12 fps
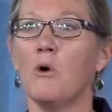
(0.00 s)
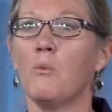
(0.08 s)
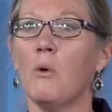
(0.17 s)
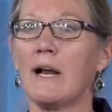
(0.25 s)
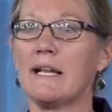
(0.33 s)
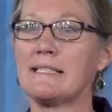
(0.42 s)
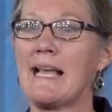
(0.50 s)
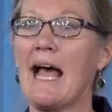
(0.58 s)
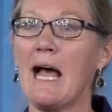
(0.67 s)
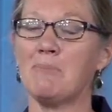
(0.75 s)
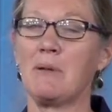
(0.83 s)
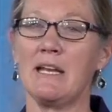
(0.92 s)
what is
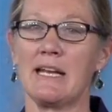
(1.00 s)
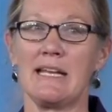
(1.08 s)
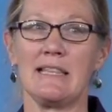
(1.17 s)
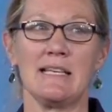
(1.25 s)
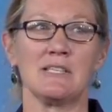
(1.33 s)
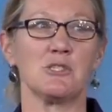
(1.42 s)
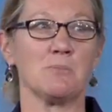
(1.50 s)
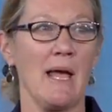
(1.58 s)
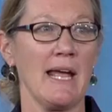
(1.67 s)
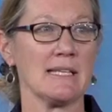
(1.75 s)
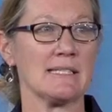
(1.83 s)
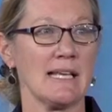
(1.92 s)
happening in this
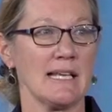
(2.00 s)
space